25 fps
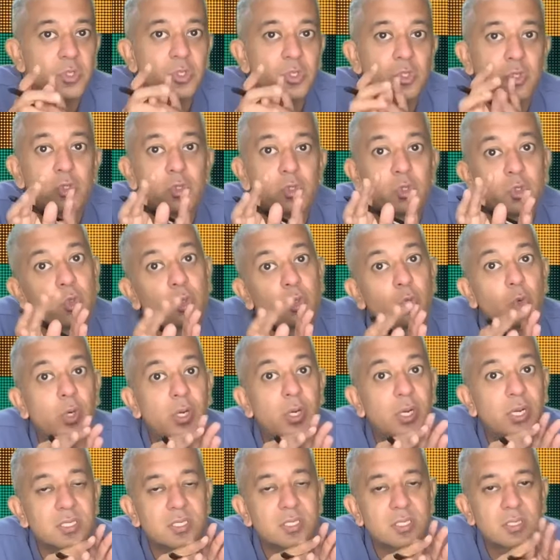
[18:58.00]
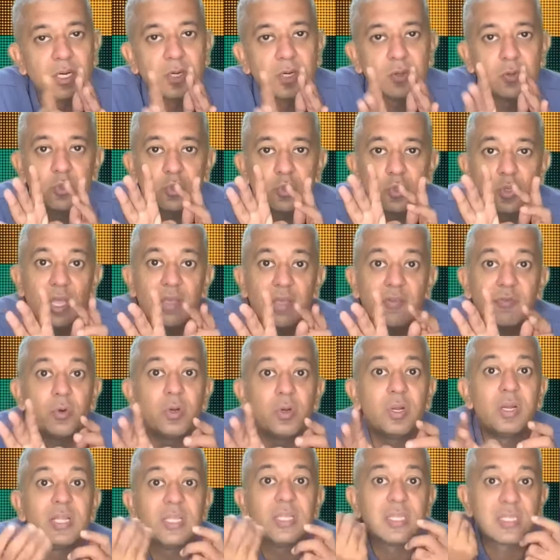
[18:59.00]
also good discounts. So therefore
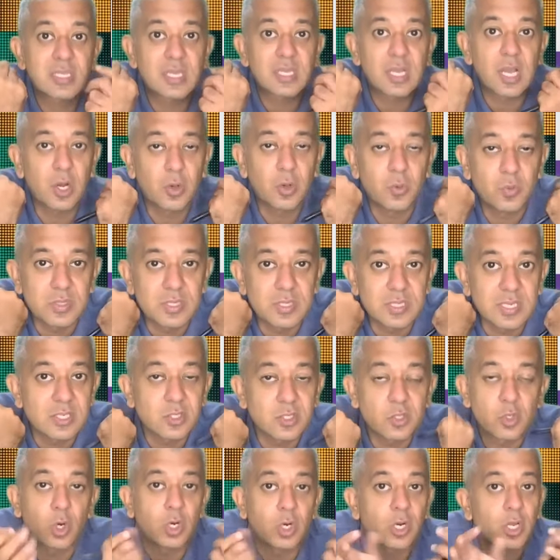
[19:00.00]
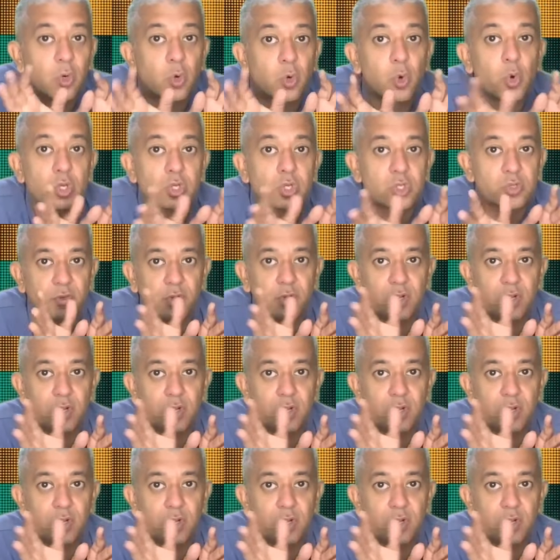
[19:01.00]
discounts is not a cost for